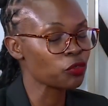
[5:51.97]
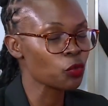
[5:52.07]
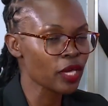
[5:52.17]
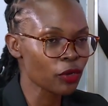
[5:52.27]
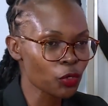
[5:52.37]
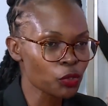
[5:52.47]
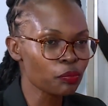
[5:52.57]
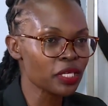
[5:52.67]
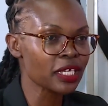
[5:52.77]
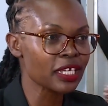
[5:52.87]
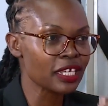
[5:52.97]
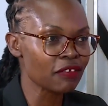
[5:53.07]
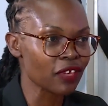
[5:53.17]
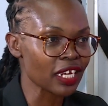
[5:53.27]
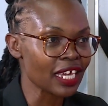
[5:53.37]
So we are not being
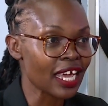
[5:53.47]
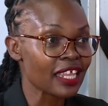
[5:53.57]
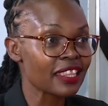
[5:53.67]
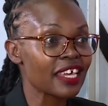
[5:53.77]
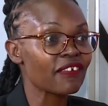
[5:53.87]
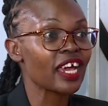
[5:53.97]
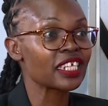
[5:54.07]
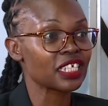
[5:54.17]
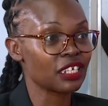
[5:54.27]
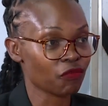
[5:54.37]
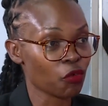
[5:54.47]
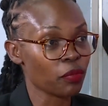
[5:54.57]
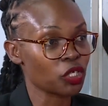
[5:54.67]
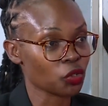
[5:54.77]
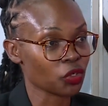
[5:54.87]
given the right
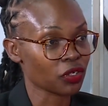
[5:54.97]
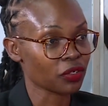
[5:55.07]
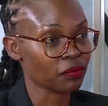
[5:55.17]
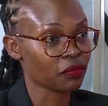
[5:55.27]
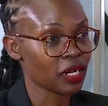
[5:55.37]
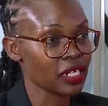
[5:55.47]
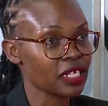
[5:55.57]
information, right?